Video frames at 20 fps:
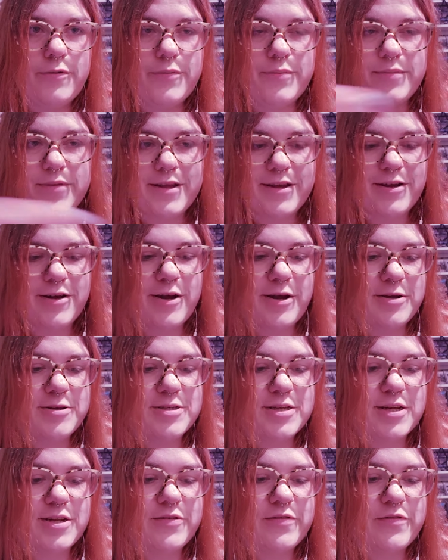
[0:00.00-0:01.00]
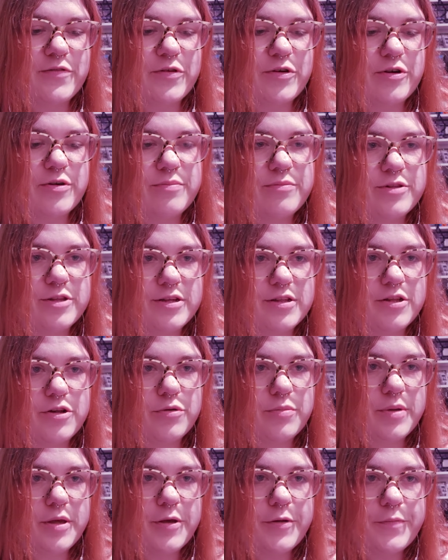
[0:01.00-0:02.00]
And then your hair's gonna crimped a
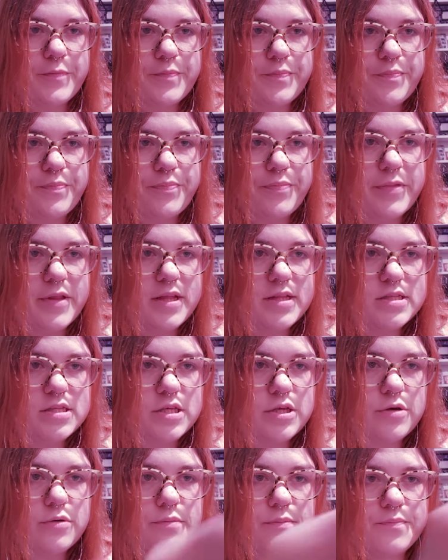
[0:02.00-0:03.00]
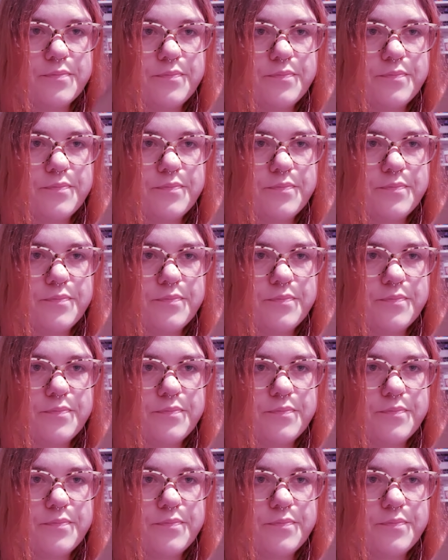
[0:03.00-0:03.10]
little bit. That's cute.